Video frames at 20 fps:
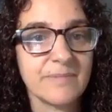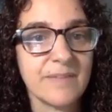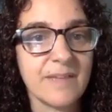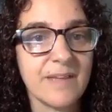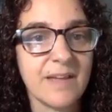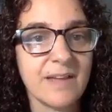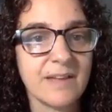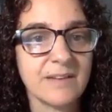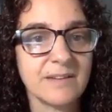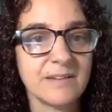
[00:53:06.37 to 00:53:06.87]

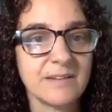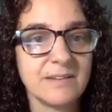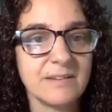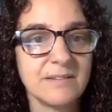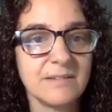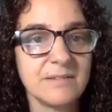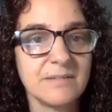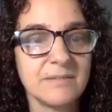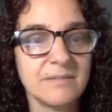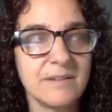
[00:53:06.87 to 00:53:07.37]
And
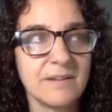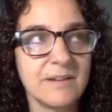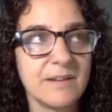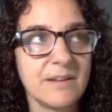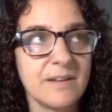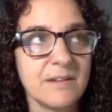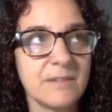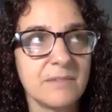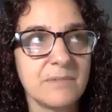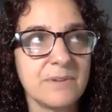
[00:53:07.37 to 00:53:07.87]

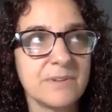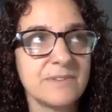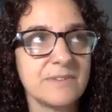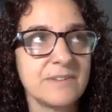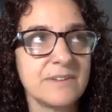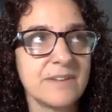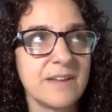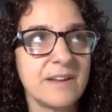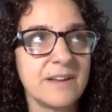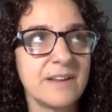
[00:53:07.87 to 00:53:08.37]
it
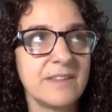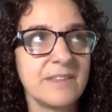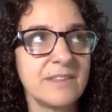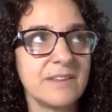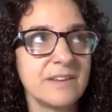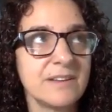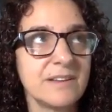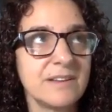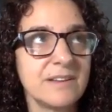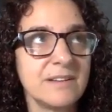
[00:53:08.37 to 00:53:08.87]
wasn't
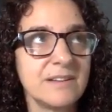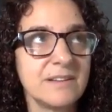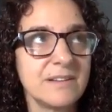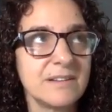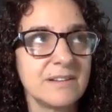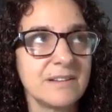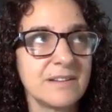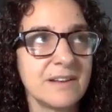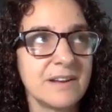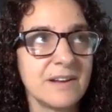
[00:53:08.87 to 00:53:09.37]
anything
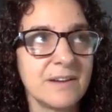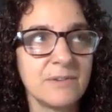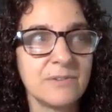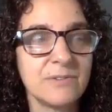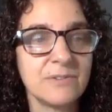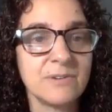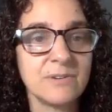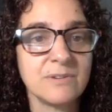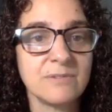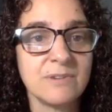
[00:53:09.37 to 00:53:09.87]
that I was
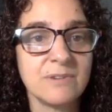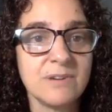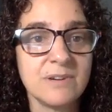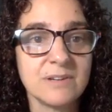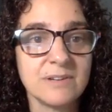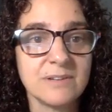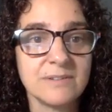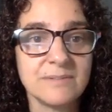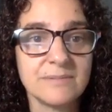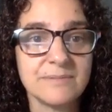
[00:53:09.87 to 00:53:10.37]
doing wrong.